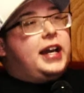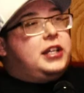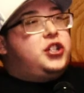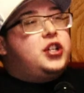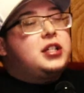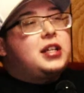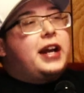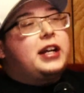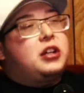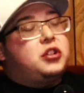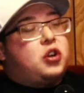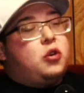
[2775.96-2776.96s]
It's just
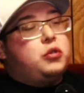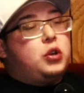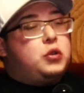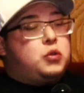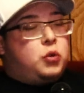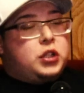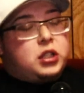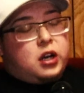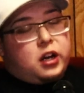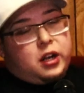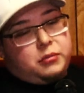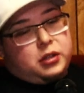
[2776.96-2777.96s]
like, so there was one
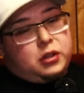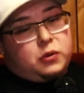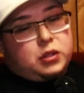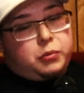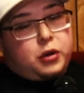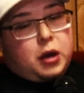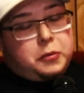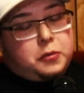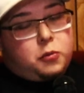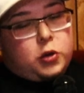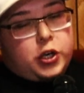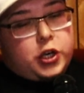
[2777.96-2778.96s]
time there was a
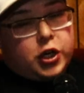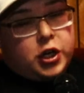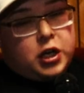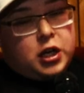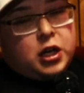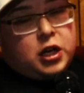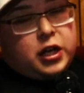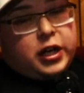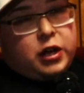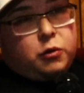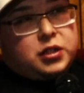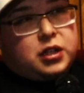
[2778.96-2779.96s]
problem where
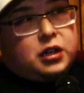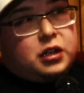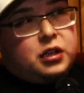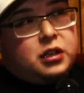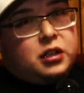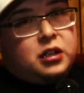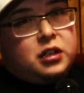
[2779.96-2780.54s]
it was a